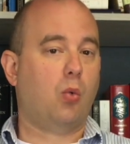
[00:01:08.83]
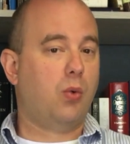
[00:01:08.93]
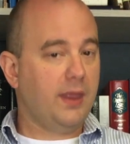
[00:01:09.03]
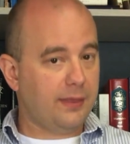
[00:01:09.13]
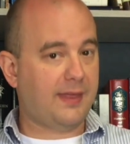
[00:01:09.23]

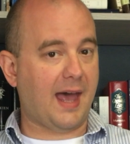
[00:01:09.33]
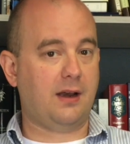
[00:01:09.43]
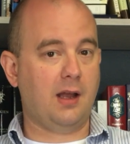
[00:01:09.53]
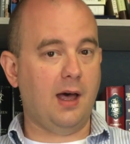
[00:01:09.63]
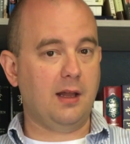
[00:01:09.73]
With
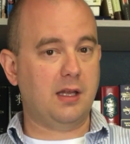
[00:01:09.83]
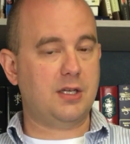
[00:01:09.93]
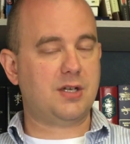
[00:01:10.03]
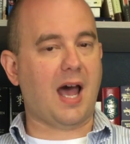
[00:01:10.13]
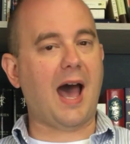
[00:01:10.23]
that
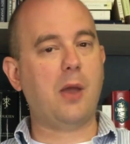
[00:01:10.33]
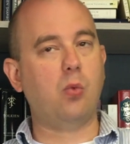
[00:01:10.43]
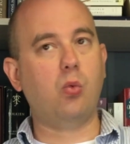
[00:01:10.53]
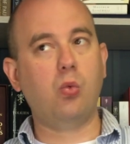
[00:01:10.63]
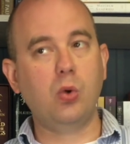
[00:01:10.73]
knowledge, I
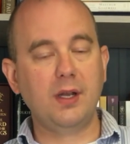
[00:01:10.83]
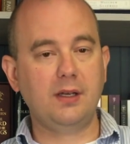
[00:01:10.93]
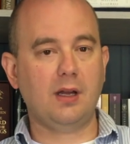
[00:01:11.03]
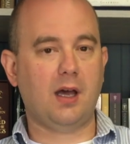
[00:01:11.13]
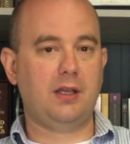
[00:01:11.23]

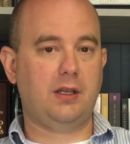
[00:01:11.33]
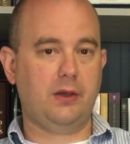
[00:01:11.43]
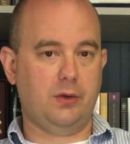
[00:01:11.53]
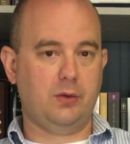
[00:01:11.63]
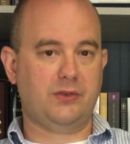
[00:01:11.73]
would not
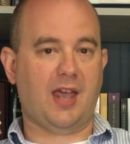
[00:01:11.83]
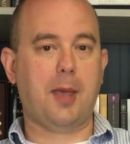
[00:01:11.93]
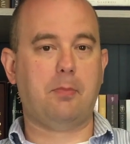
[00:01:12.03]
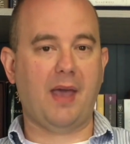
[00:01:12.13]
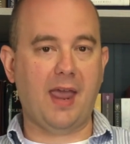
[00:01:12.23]
use
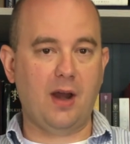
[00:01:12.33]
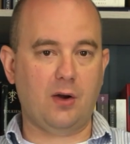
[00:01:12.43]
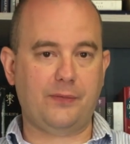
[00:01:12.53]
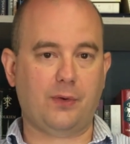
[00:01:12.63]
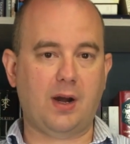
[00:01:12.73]
a
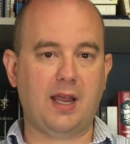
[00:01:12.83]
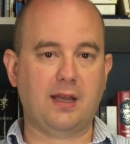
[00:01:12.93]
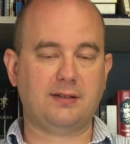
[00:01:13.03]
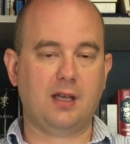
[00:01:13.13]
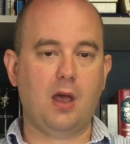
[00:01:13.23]
paraphrase